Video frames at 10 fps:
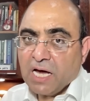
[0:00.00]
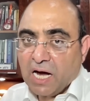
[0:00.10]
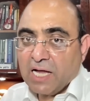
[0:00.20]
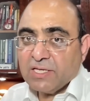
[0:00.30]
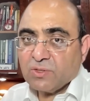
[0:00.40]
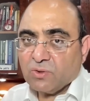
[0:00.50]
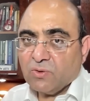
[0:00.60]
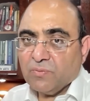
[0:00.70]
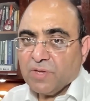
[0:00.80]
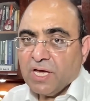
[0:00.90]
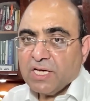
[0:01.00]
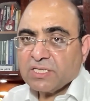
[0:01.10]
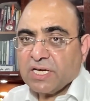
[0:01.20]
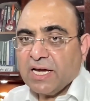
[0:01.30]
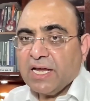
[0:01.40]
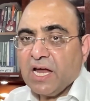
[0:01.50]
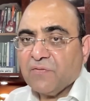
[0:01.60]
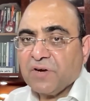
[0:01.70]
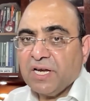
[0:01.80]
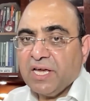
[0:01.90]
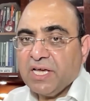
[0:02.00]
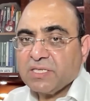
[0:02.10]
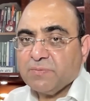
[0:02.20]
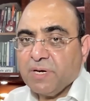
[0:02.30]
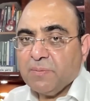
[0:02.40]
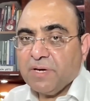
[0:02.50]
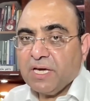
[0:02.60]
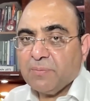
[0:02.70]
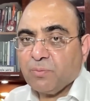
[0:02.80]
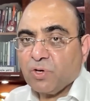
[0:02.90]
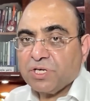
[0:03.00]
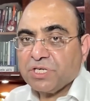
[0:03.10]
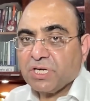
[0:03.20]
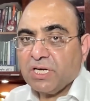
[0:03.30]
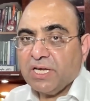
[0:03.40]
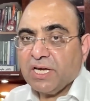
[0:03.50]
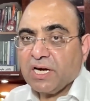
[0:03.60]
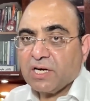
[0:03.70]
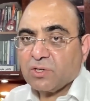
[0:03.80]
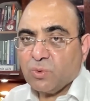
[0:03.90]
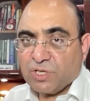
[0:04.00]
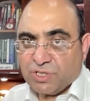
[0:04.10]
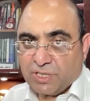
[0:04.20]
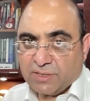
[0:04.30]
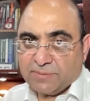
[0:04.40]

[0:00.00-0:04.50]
Also, scale of release may be politically controversial.